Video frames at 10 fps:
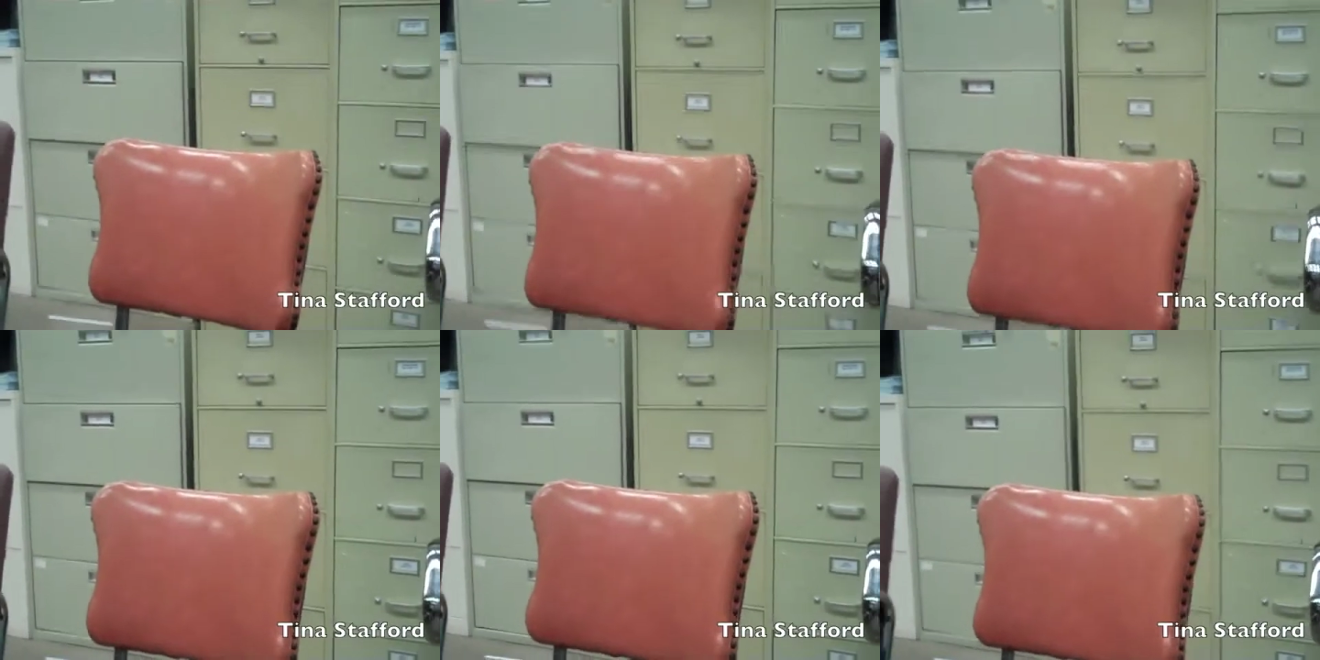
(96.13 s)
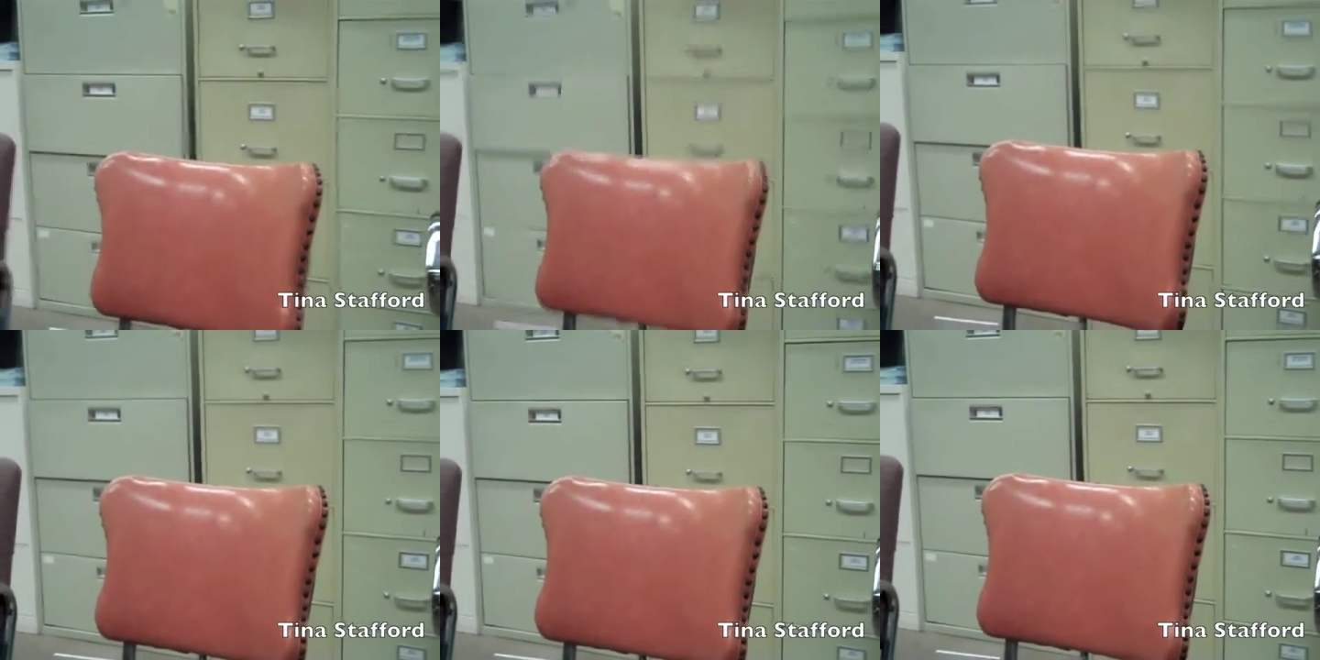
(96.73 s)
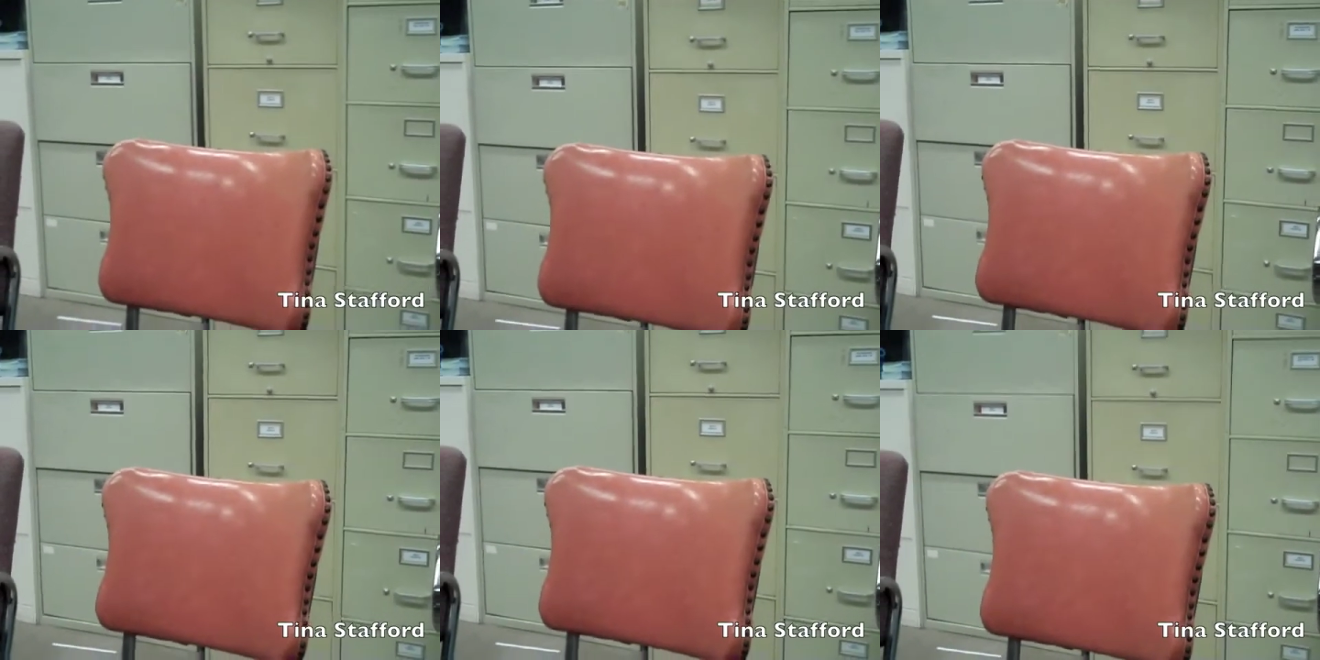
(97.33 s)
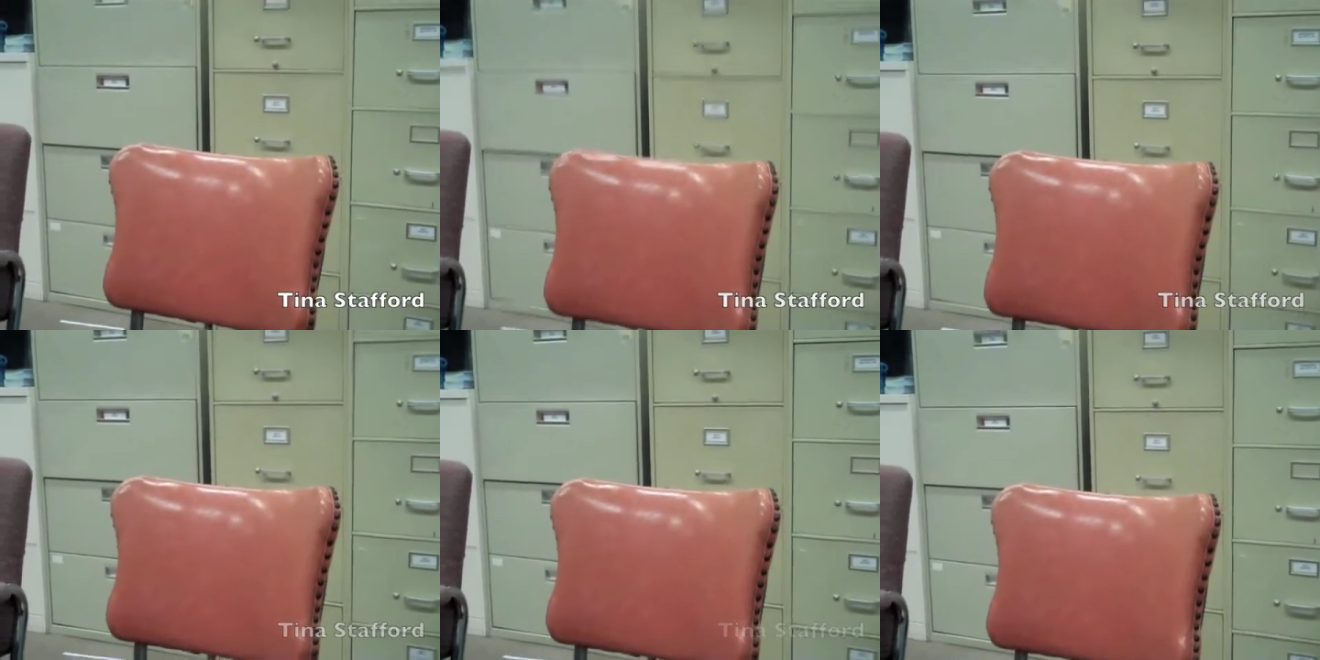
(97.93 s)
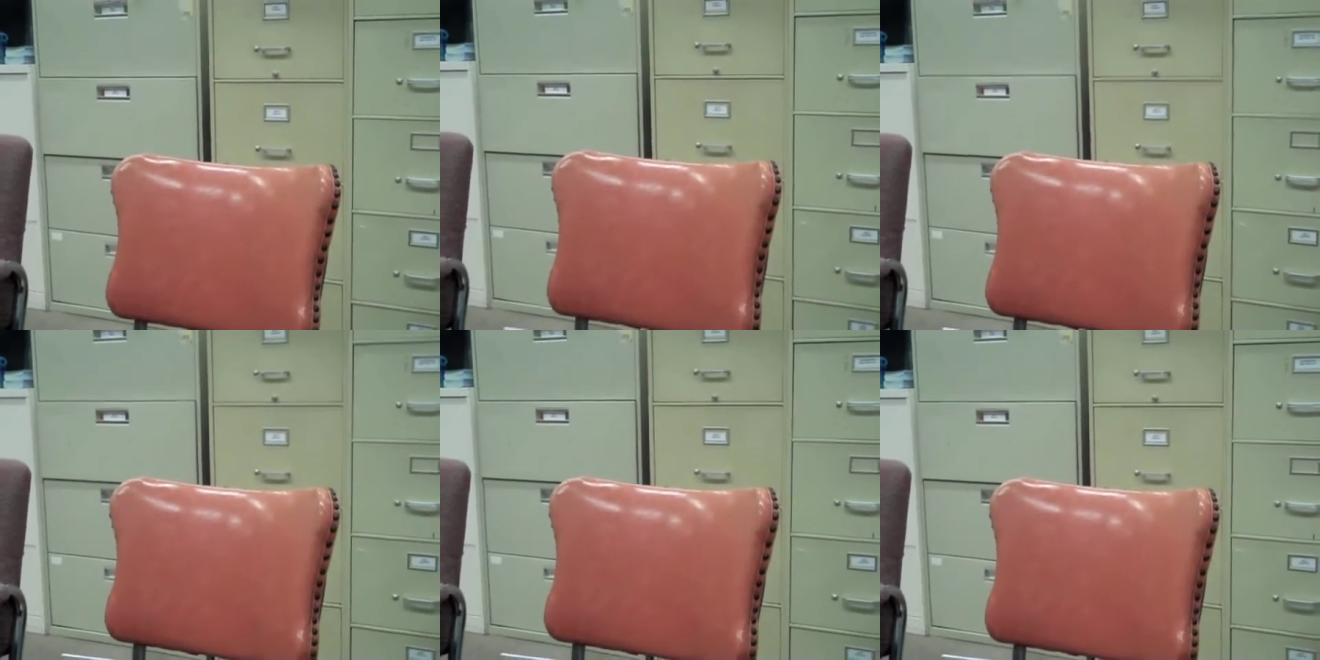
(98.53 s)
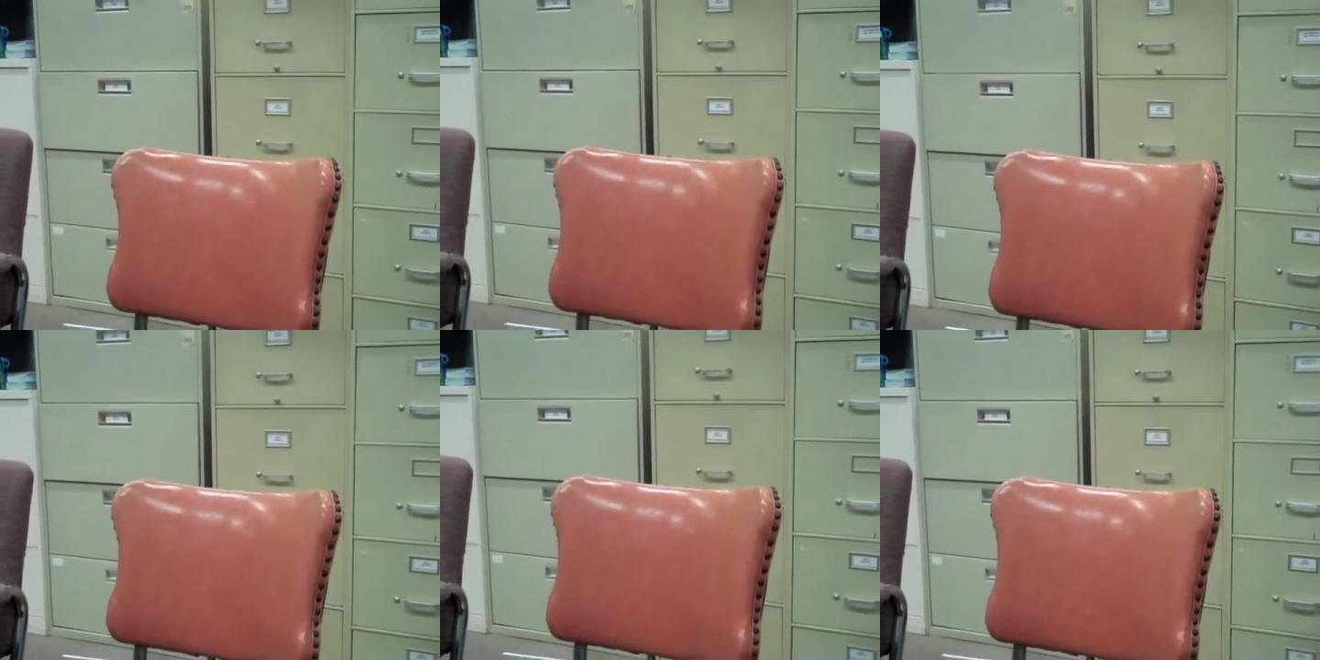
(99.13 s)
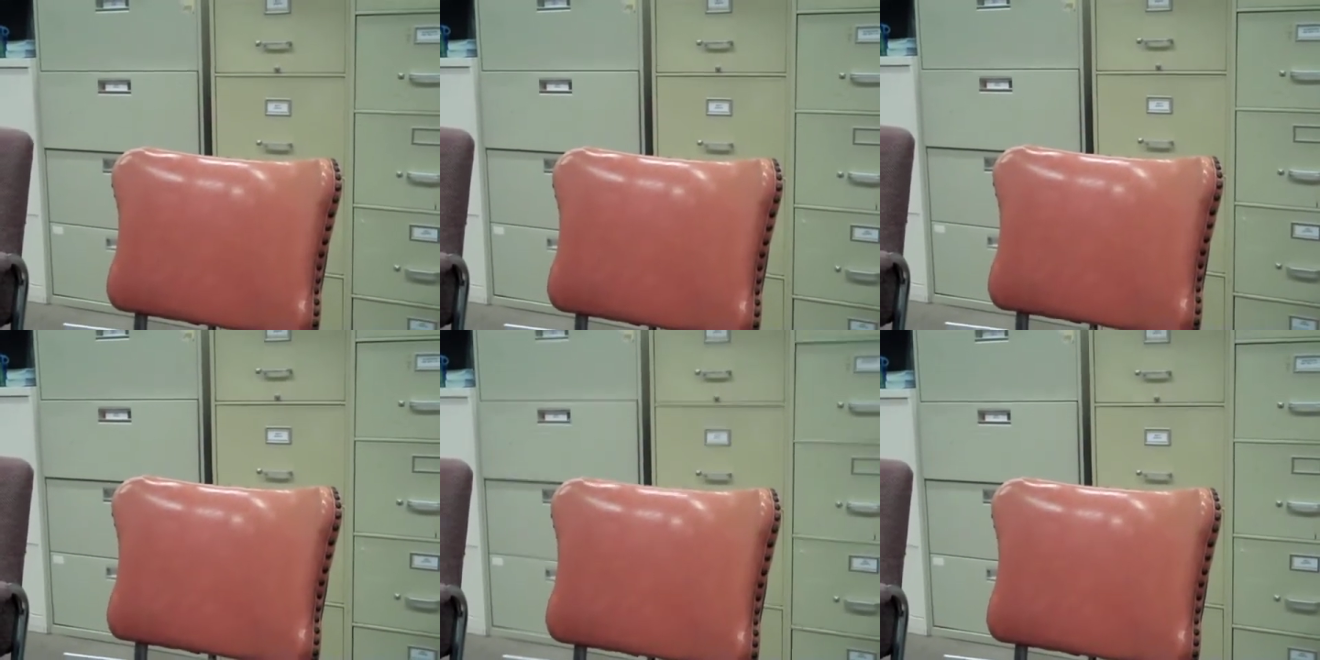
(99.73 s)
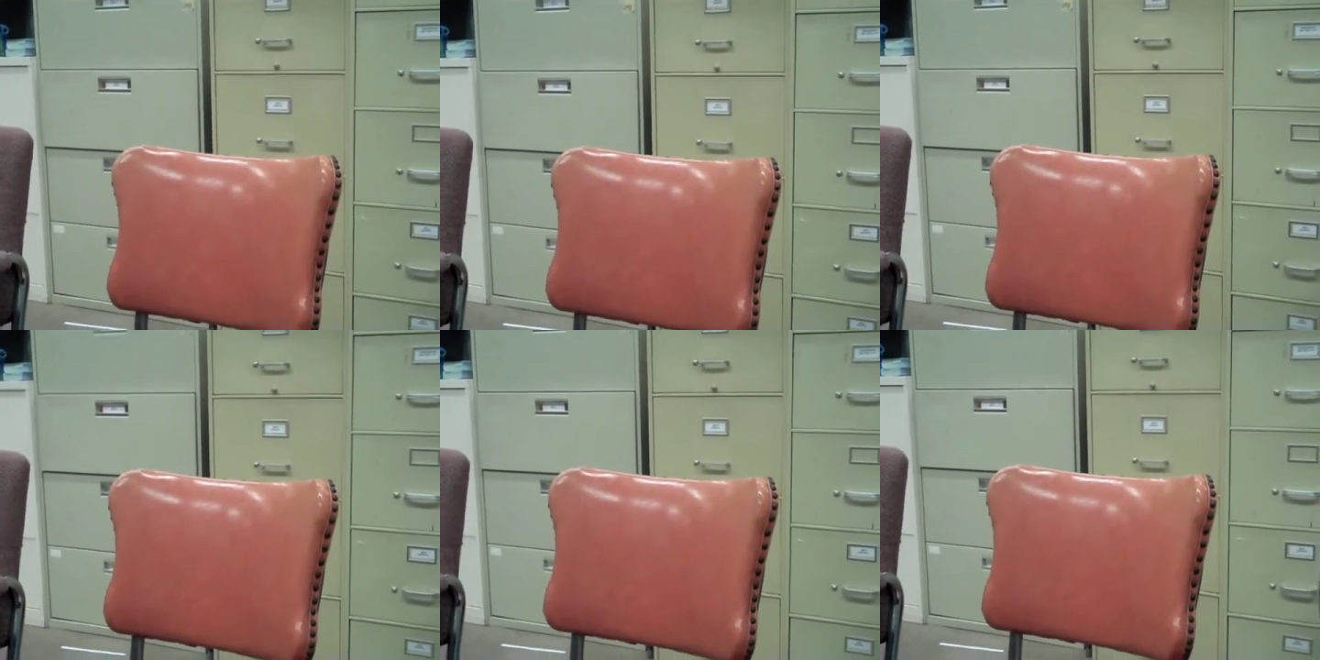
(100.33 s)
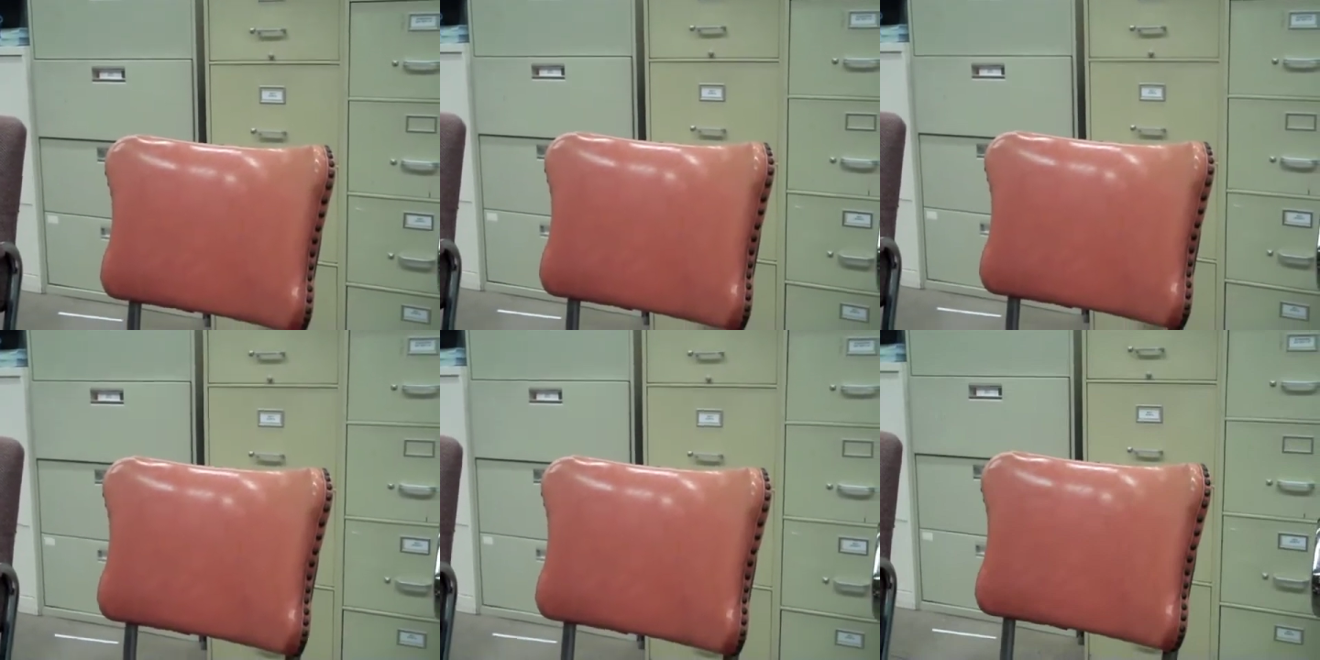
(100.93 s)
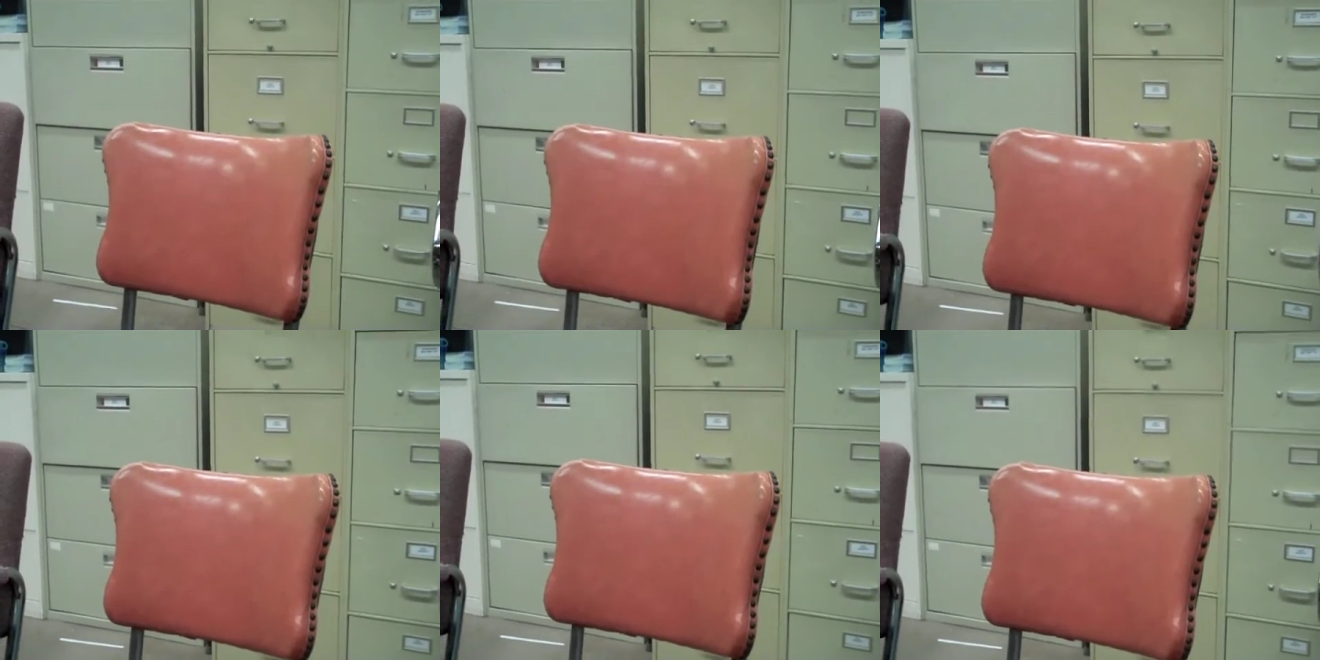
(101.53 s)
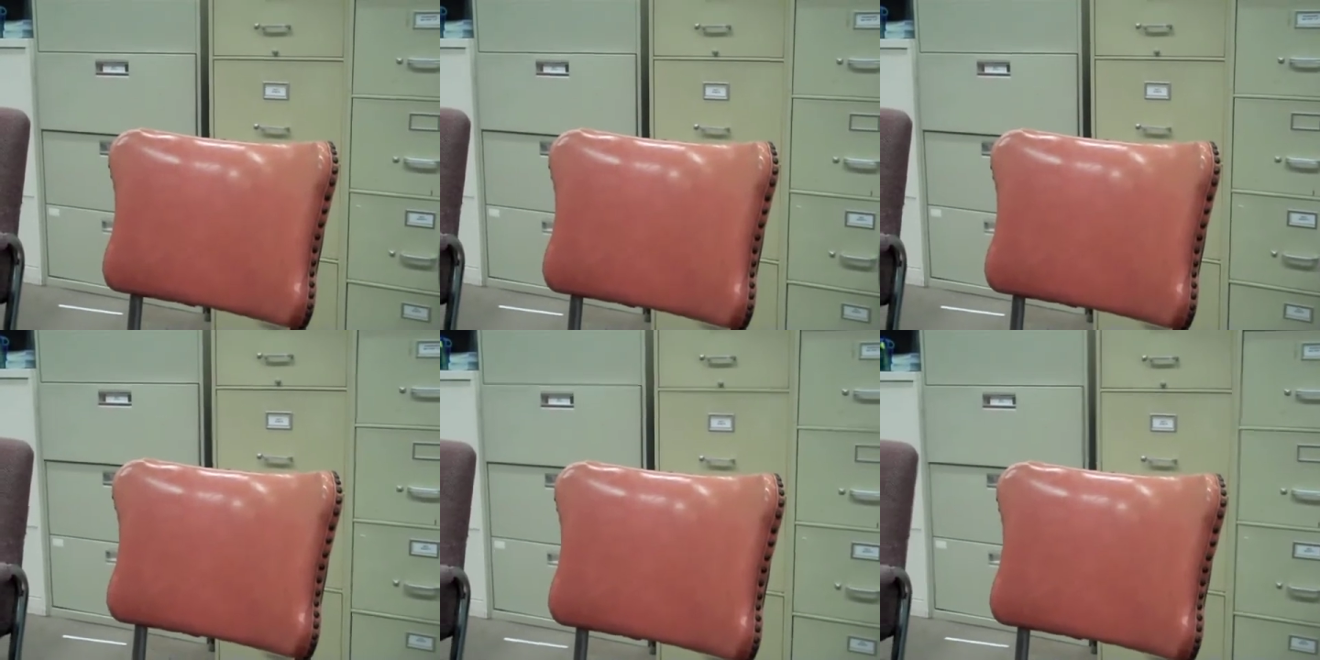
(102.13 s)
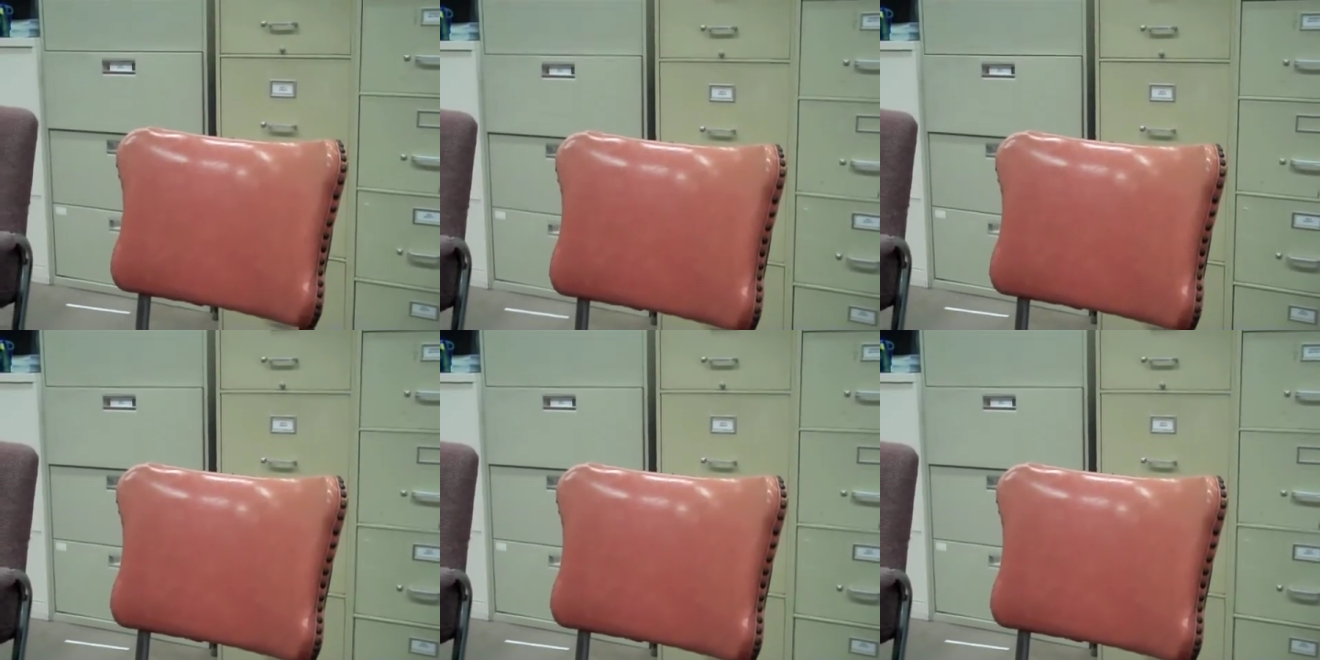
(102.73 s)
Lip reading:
No face is visible, so there are no lips to read.